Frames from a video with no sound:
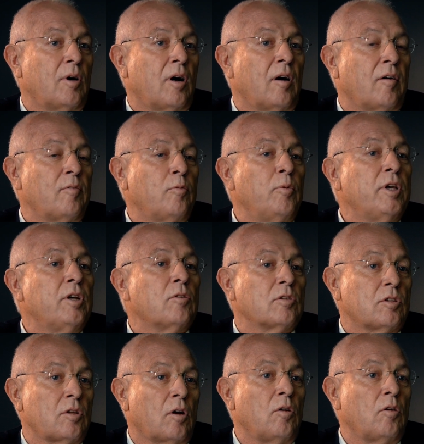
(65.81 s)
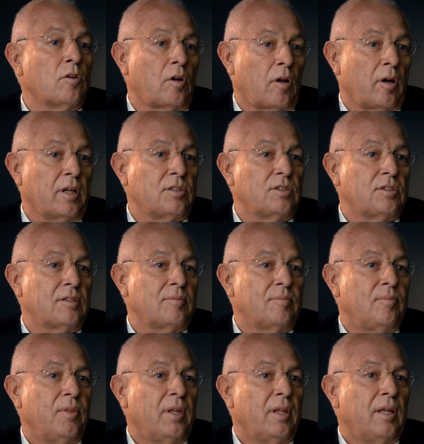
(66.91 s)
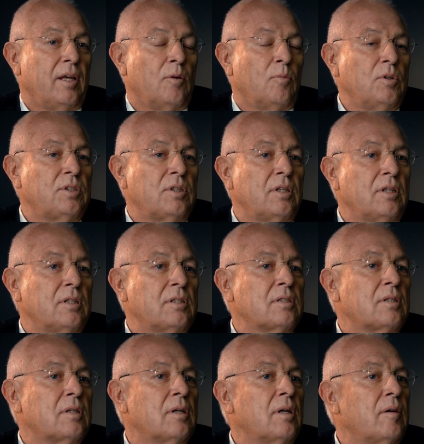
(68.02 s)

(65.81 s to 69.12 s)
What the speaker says: of we control knowledge, which is